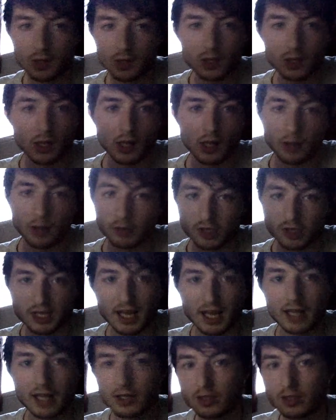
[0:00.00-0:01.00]
I was
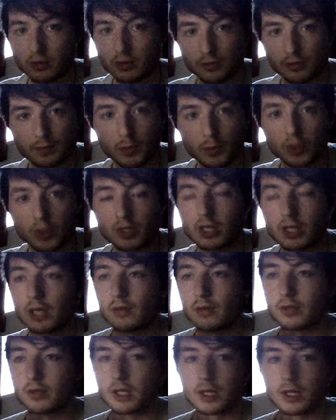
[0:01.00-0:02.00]
gassed, I was buzzing, I was
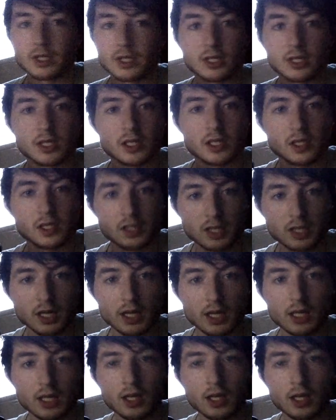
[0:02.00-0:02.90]
like, this is sick.